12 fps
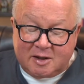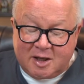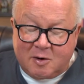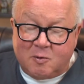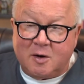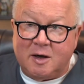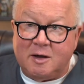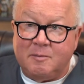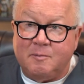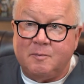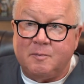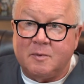that way.
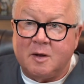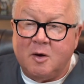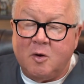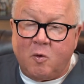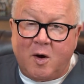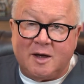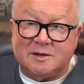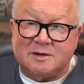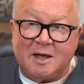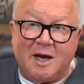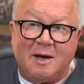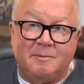Why is
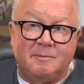that?